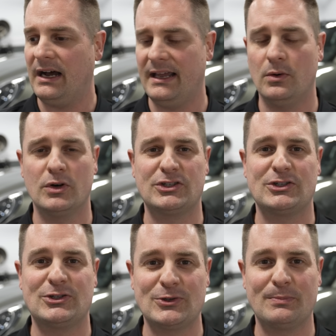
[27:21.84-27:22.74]
It was
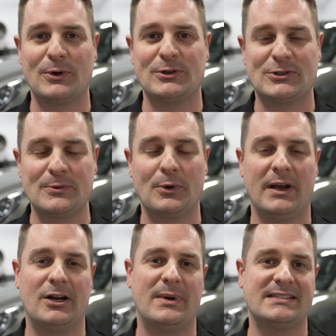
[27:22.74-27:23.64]
super, super
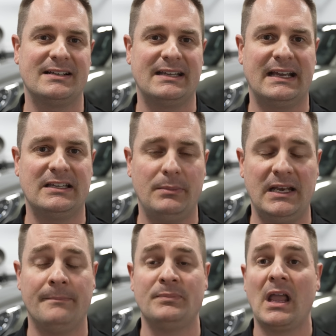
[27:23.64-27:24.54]
interesting to get to meet
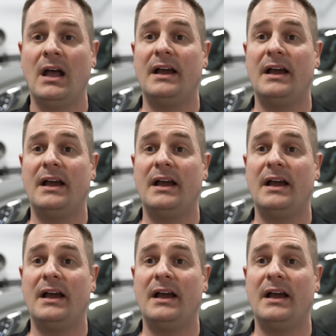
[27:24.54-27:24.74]
him.